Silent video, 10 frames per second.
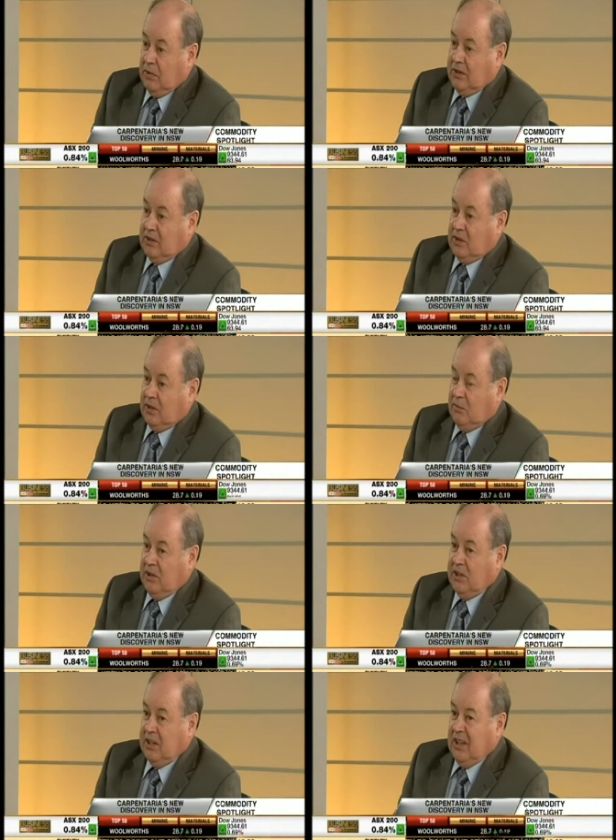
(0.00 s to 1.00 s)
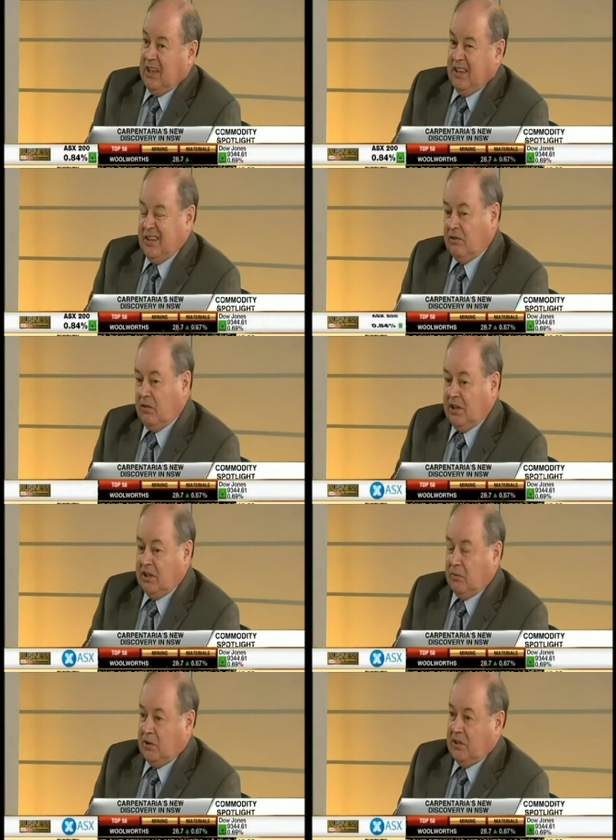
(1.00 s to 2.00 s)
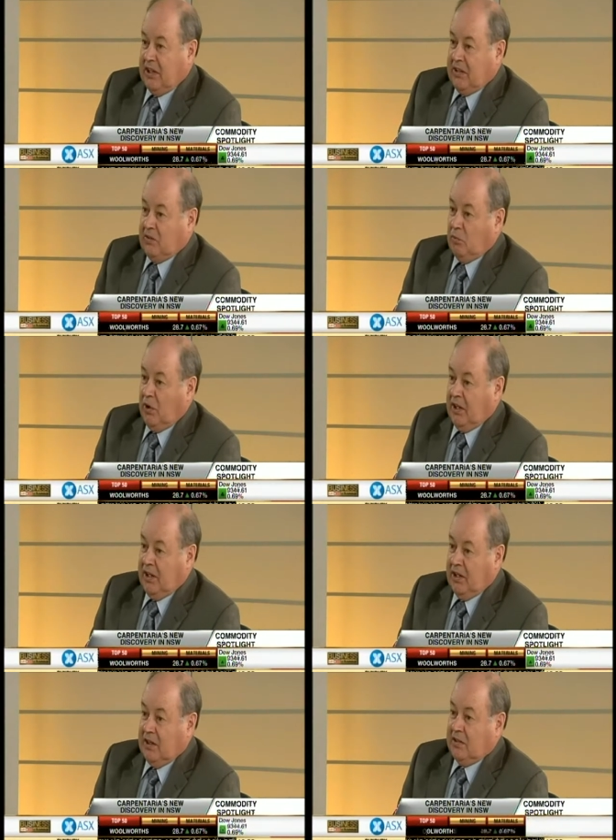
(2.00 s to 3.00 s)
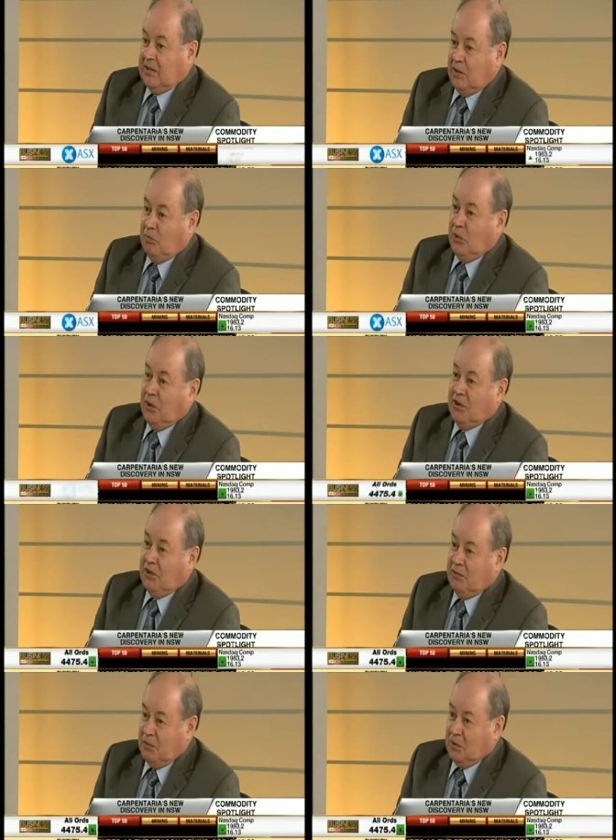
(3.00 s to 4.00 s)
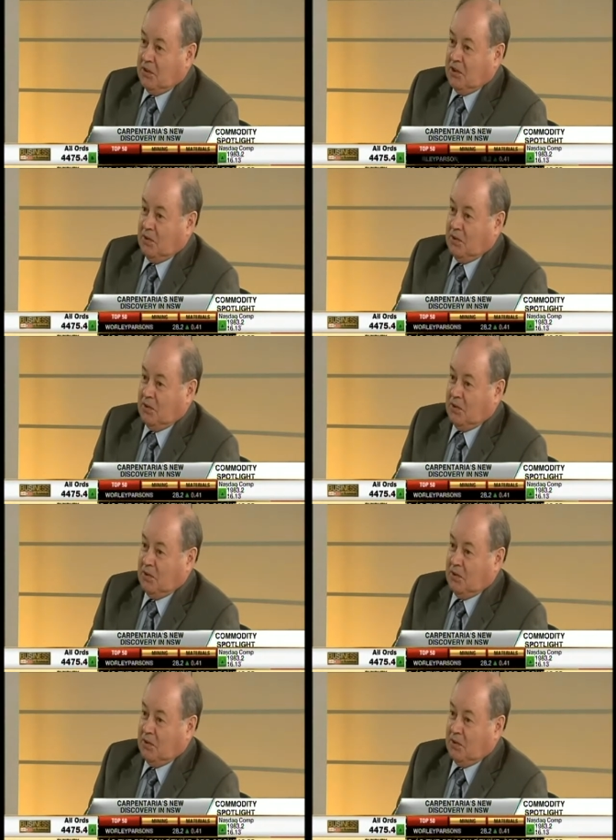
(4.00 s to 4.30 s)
basically means there's a reasonable chance of mining it at some point in the future.